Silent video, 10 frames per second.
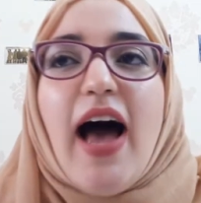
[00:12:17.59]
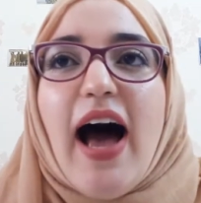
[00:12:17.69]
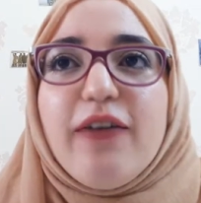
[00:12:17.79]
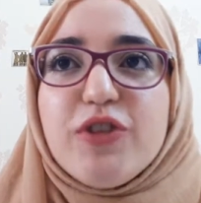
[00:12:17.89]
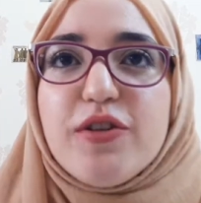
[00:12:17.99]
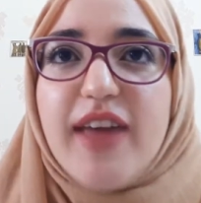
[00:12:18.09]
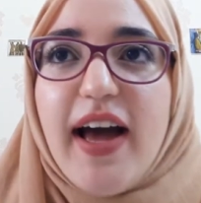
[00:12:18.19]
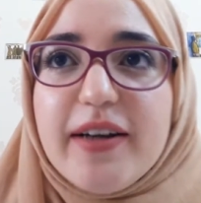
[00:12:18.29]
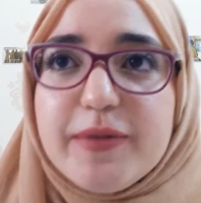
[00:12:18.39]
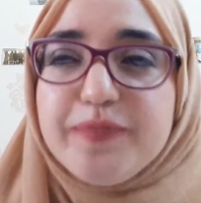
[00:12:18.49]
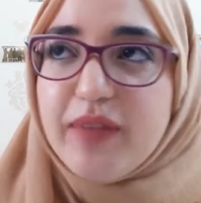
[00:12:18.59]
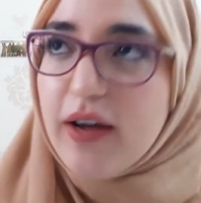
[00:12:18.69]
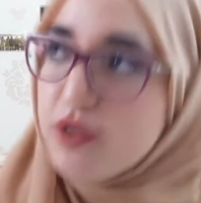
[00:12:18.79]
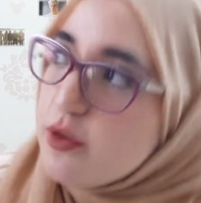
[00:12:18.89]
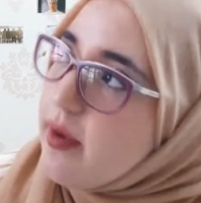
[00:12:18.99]
After that,
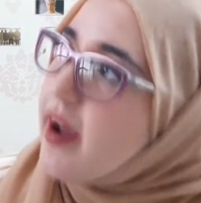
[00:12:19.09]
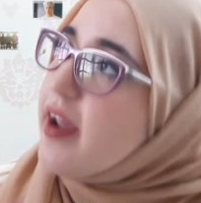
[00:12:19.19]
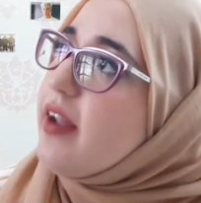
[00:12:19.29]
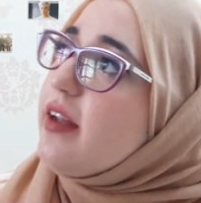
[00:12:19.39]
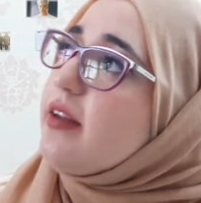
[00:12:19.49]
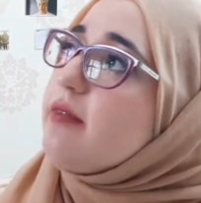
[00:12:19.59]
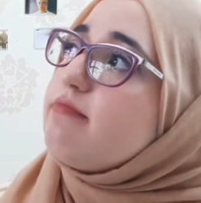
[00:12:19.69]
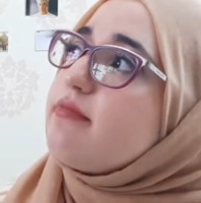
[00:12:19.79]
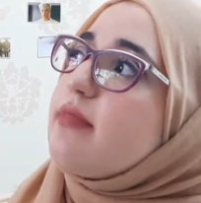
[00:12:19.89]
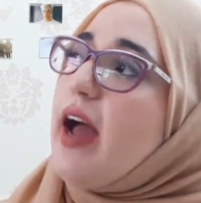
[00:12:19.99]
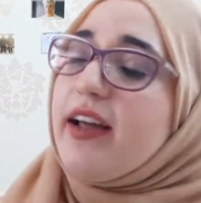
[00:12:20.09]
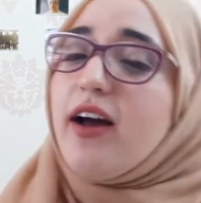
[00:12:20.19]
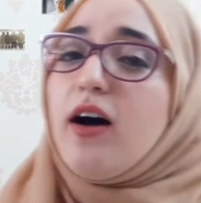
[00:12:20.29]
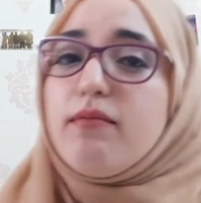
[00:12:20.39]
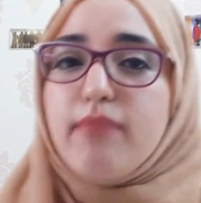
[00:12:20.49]
I
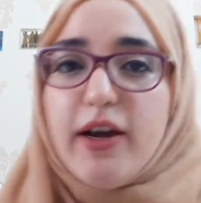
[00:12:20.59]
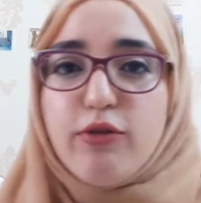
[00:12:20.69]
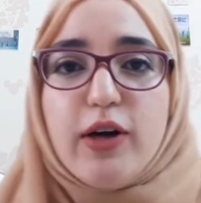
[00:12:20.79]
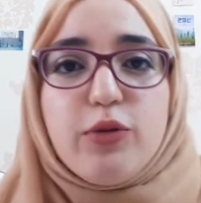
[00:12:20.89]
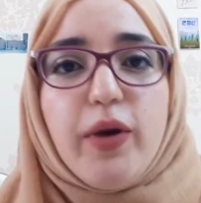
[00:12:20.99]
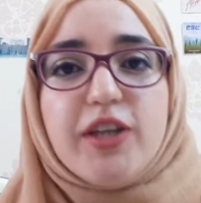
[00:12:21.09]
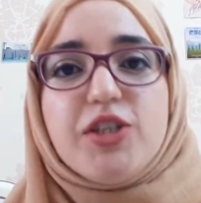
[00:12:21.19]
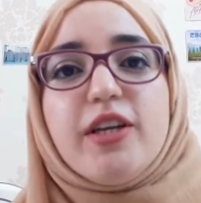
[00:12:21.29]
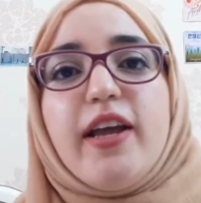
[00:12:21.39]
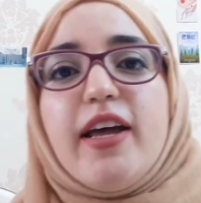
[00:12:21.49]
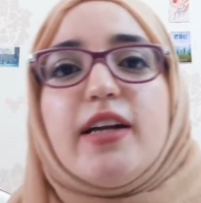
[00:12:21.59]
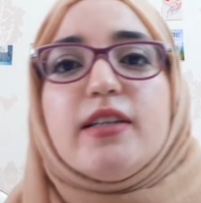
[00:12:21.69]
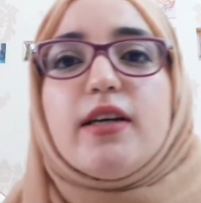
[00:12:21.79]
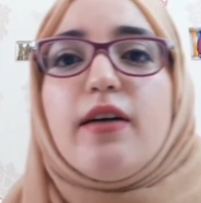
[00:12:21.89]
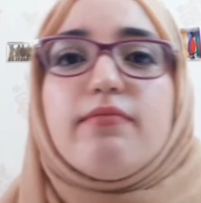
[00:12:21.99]
got my graduation and
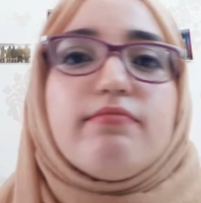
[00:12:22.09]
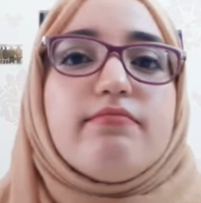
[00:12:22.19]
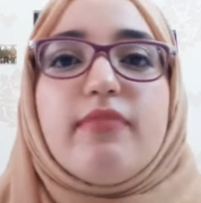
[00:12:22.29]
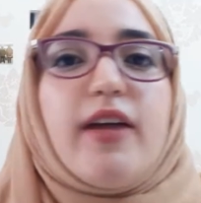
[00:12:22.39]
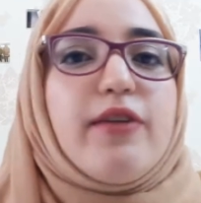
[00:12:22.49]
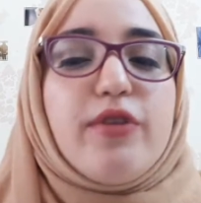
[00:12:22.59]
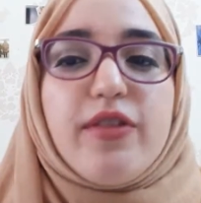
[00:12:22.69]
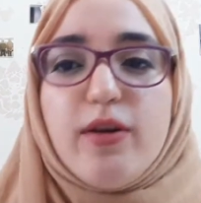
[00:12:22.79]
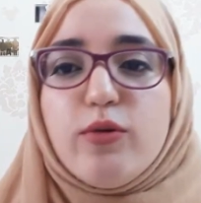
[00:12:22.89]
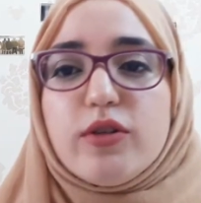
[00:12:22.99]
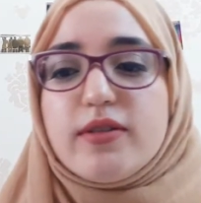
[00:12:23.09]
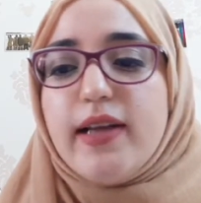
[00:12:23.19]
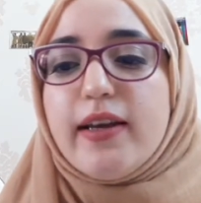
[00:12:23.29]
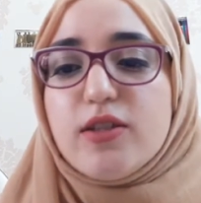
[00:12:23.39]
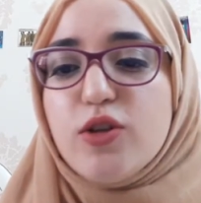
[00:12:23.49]
everything was
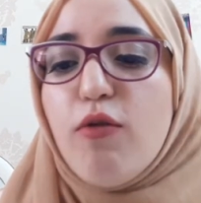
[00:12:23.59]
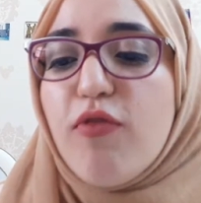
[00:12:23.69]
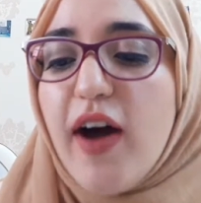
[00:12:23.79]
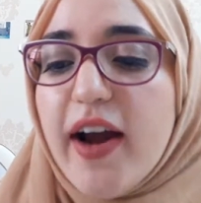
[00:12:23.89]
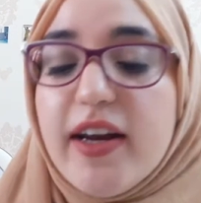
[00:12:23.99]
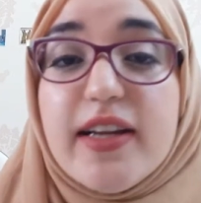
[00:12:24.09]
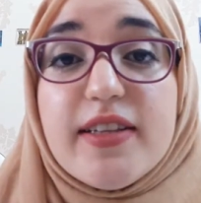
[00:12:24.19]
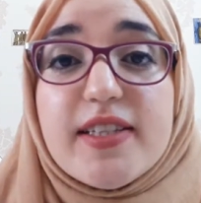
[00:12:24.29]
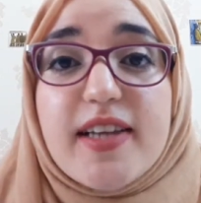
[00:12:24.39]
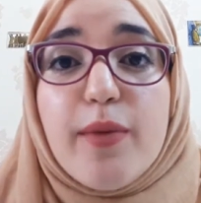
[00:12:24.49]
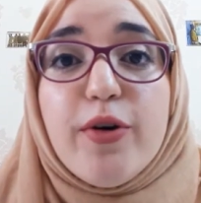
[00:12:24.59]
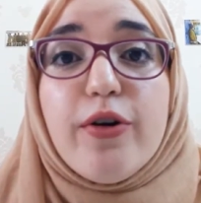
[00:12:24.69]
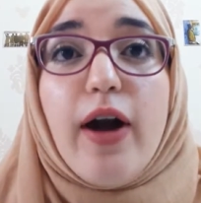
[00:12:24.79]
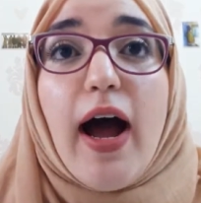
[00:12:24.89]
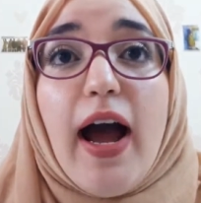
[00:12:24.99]
like so fine. In the
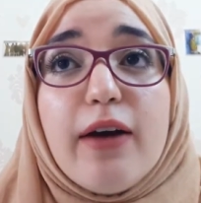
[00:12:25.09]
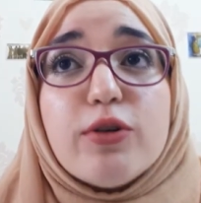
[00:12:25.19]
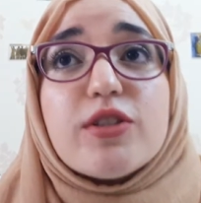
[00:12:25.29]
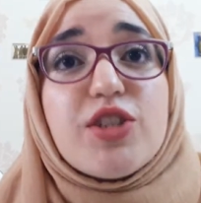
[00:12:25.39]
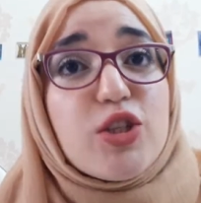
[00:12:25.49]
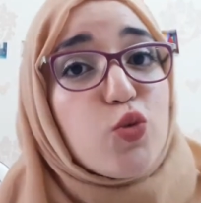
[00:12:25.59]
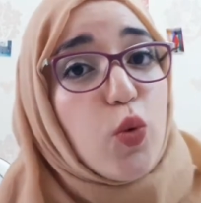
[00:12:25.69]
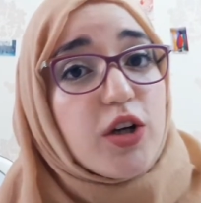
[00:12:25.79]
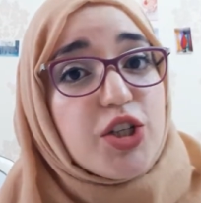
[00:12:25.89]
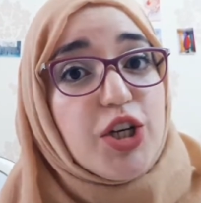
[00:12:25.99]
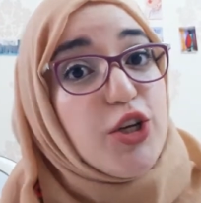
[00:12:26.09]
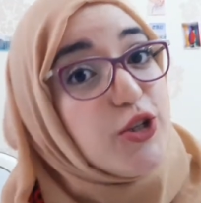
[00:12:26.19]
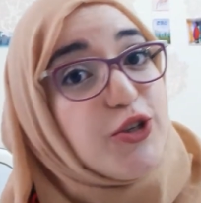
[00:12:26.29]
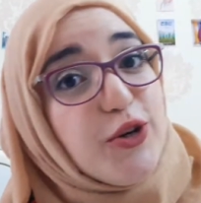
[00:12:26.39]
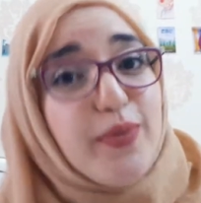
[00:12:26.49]
summer, I was just watching
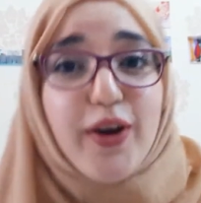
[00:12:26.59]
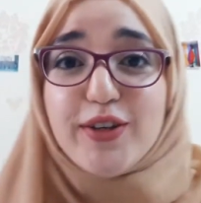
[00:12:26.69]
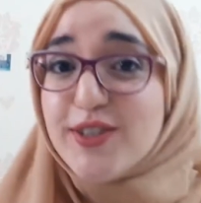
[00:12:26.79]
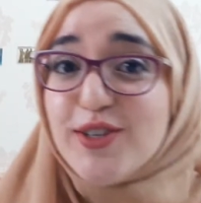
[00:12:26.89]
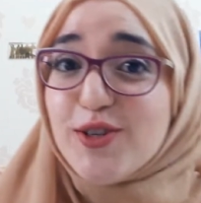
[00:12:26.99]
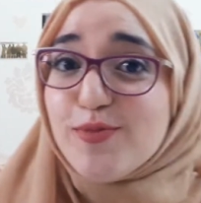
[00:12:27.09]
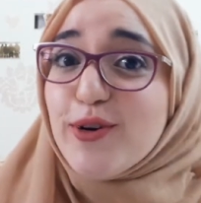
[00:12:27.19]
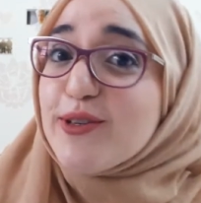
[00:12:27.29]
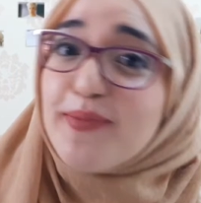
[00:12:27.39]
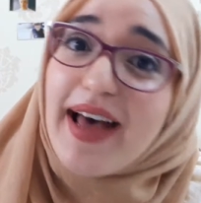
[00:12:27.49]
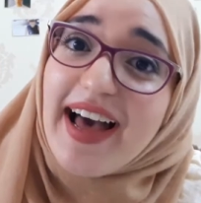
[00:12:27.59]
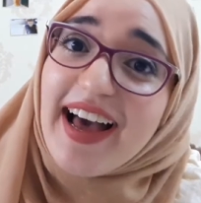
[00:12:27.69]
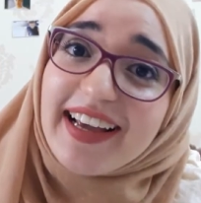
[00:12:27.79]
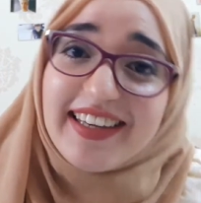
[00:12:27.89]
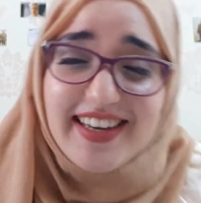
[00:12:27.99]
YouTube because YouTube was
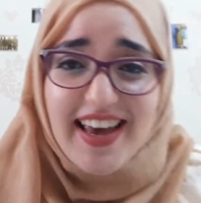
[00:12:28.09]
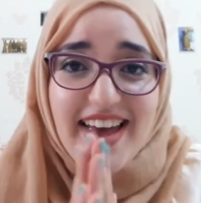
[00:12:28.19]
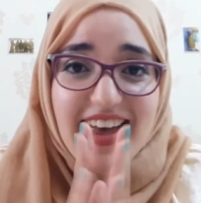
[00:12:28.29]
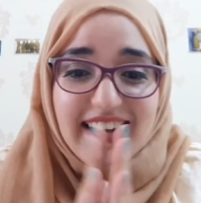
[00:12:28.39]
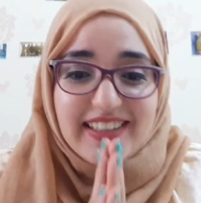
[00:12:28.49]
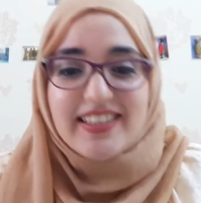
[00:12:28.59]
back, yes.